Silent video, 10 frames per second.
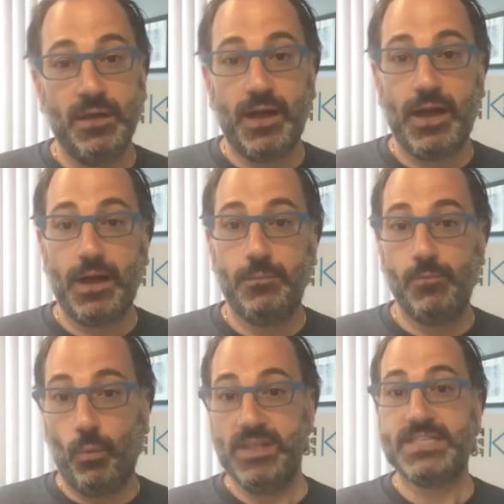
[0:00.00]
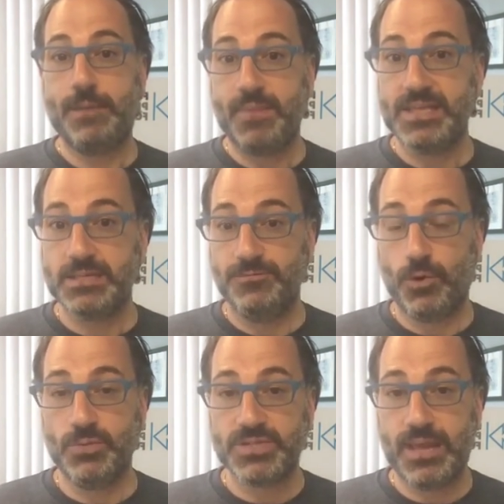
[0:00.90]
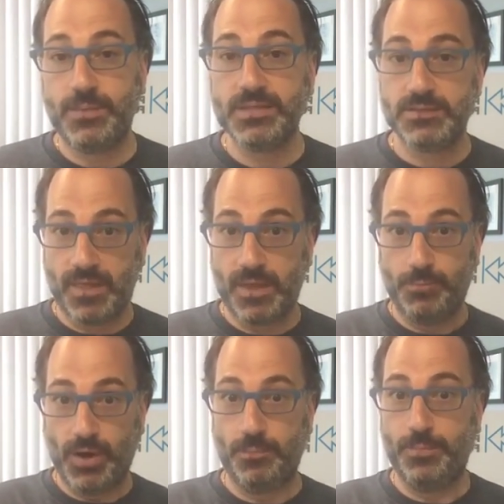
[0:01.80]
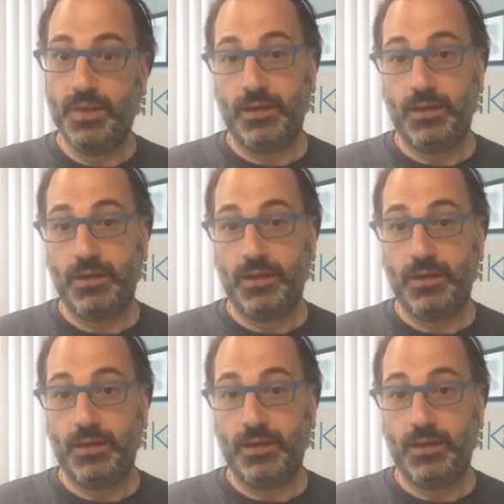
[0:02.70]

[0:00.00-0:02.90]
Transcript: WhatsApp made some formal statements, and they put up